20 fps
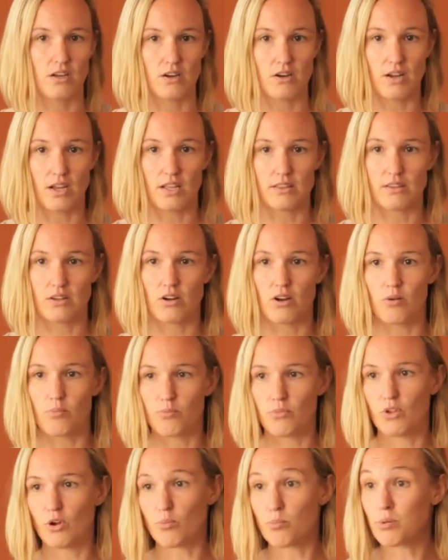All right, there
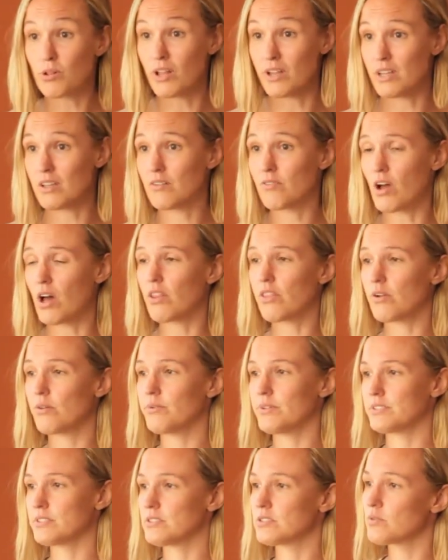are plenty of other
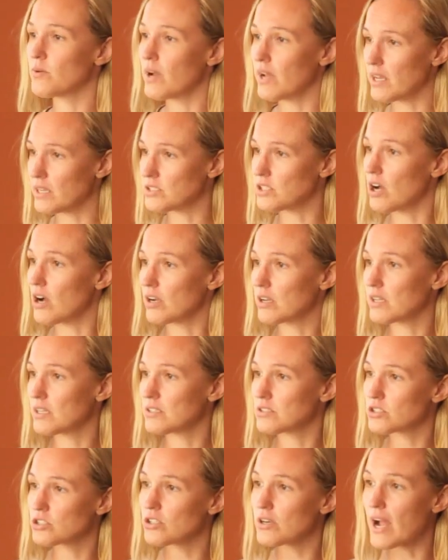reasons why a dog
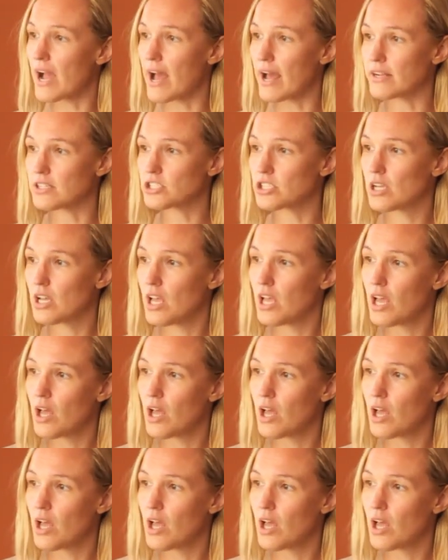can scratch,